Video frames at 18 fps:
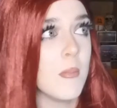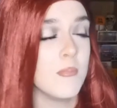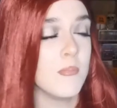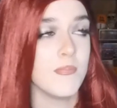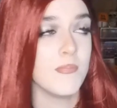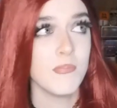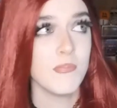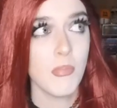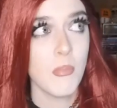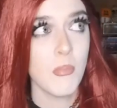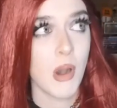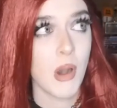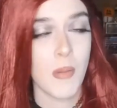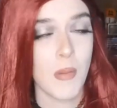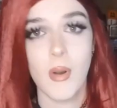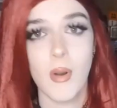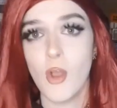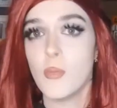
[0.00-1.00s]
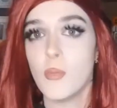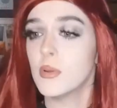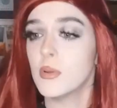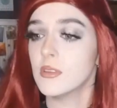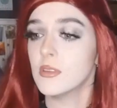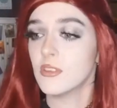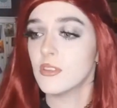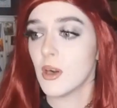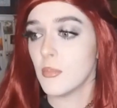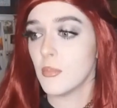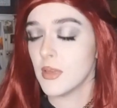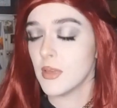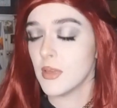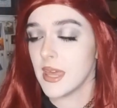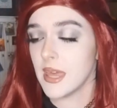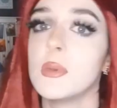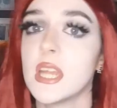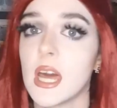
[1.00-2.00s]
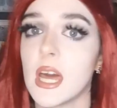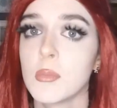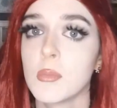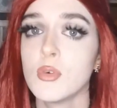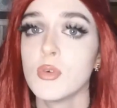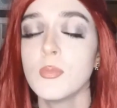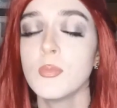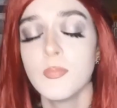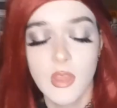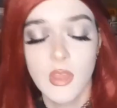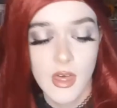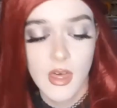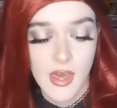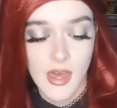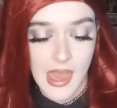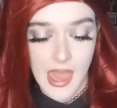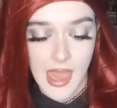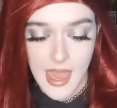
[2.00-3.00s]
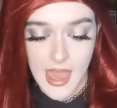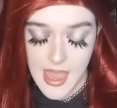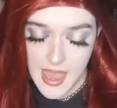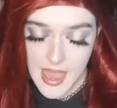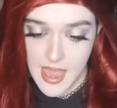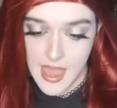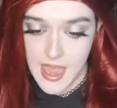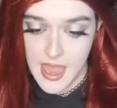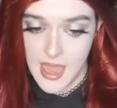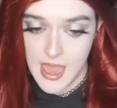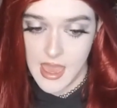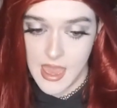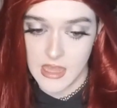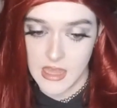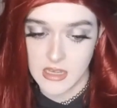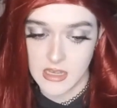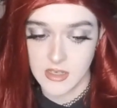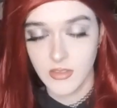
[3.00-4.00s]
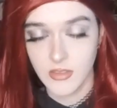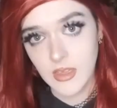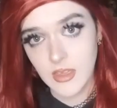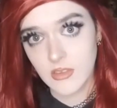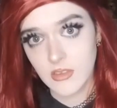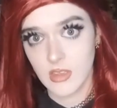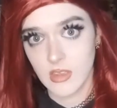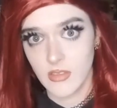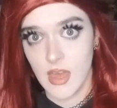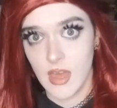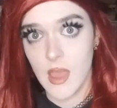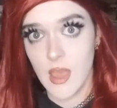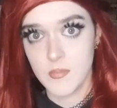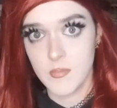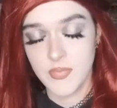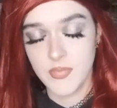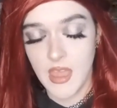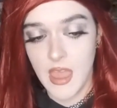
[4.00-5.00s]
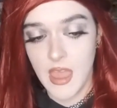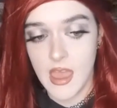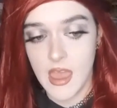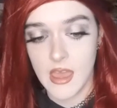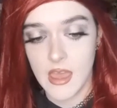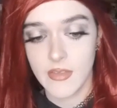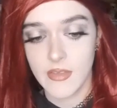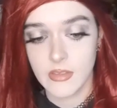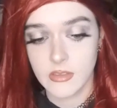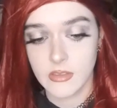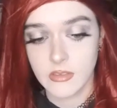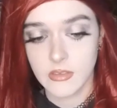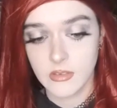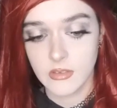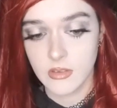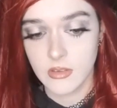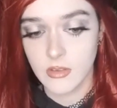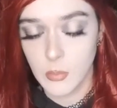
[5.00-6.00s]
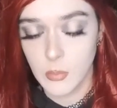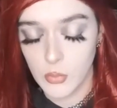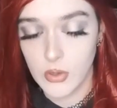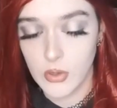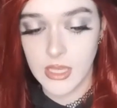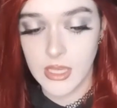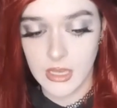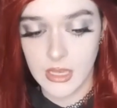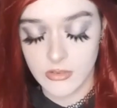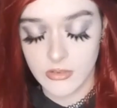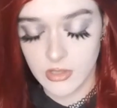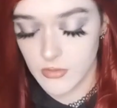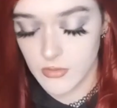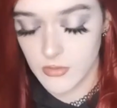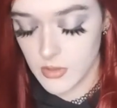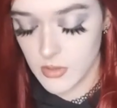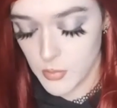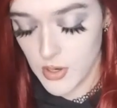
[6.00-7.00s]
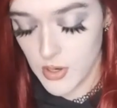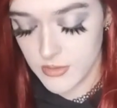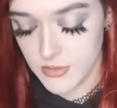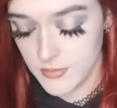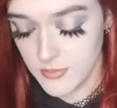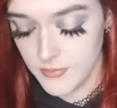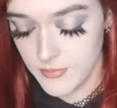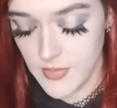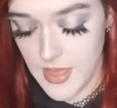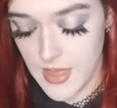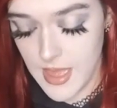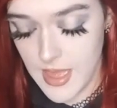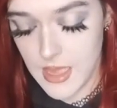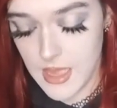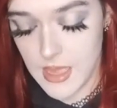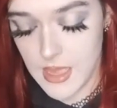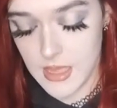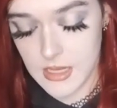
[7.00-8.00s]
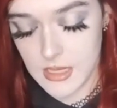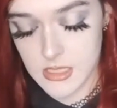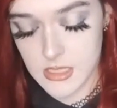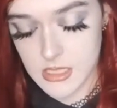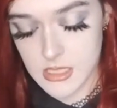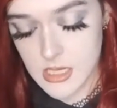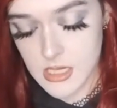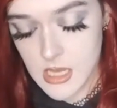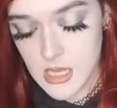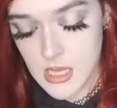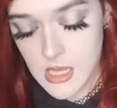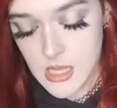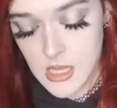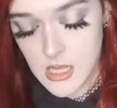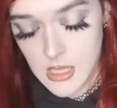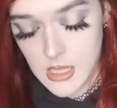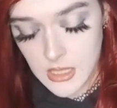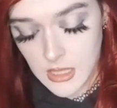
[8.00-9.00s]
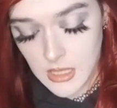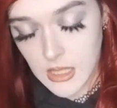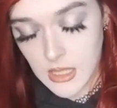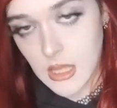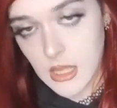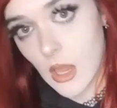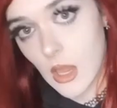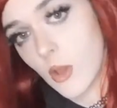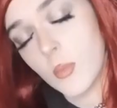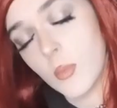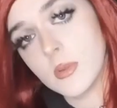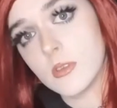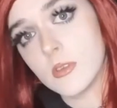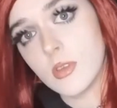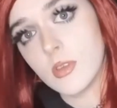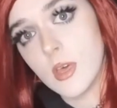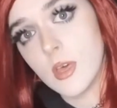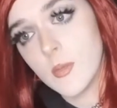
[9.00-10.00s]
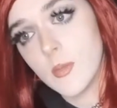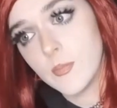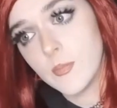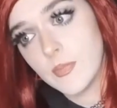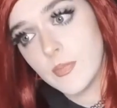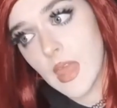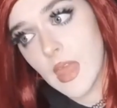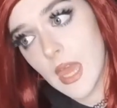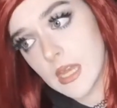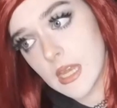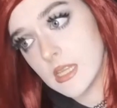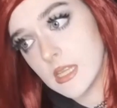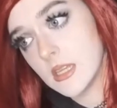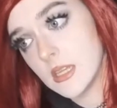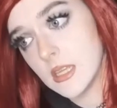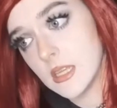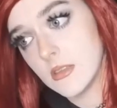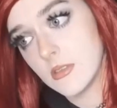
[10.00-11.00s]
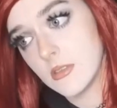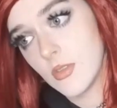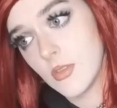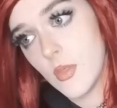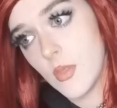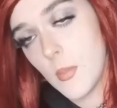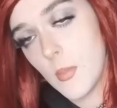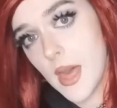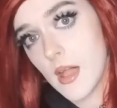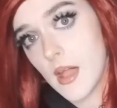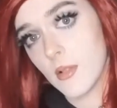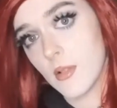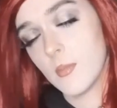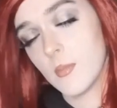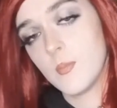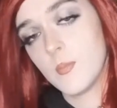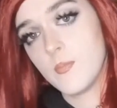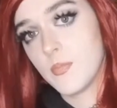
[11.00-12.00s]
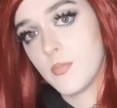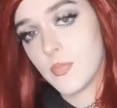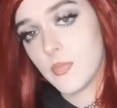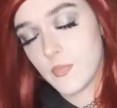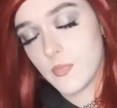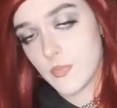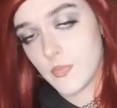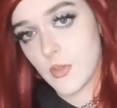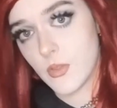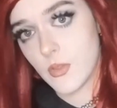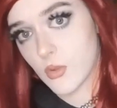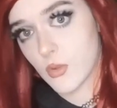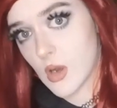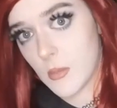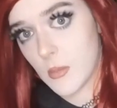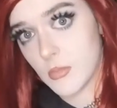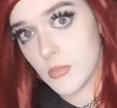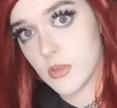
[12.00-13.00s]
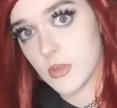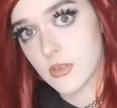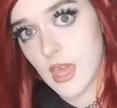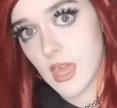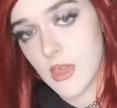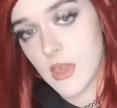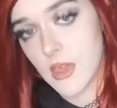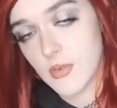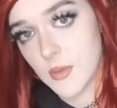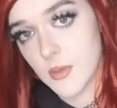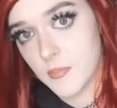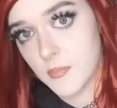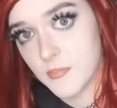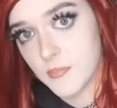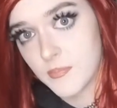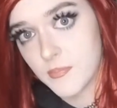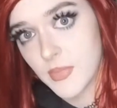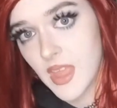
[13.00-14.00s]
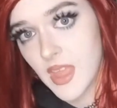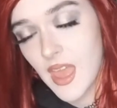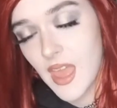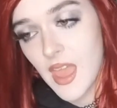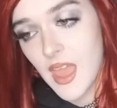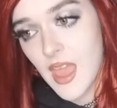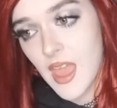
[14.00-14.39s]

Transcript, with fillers: the um, mum opened taxidermied animal and things like that. And the boy gets given a present and he opens it, and it is the bell that the Krampus gave him.